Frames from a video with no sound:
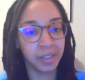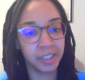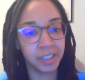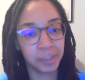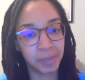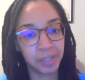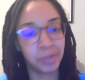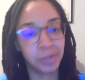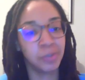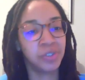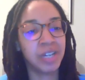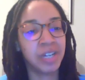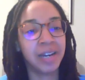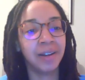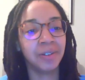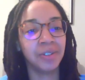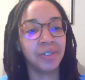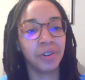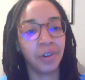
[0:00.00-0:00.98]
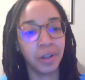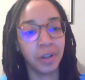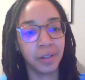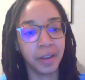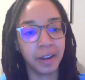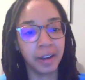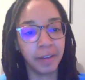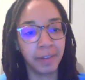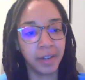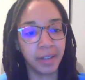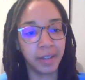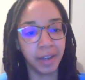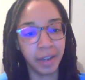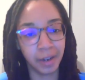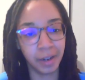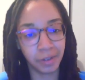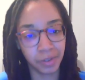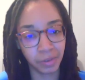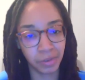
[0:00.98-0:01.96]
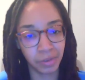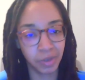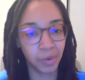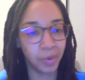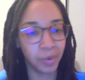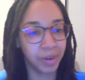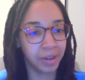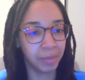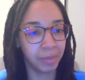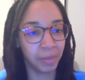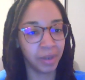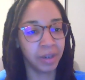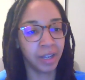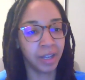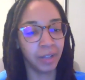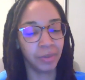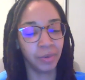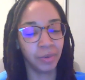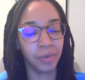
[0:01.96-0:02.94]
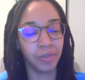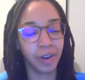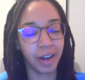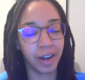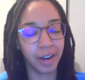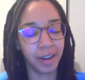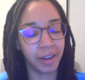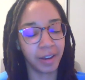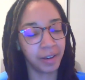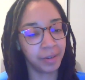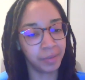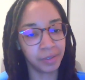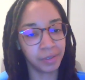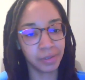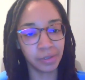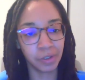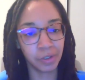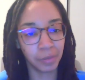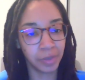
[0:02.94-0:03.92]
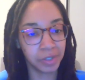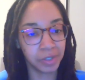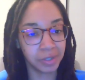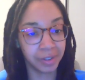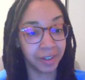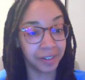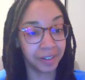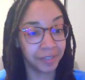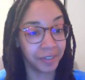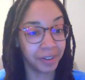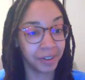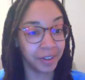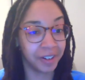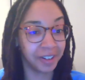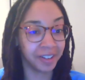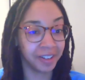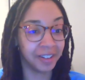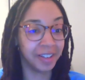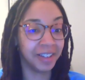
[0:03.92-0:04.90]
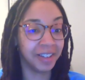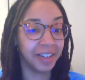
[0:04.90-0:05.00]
Special shout out to all the everydayers who tune in Monday through Friday. So much love for y'all.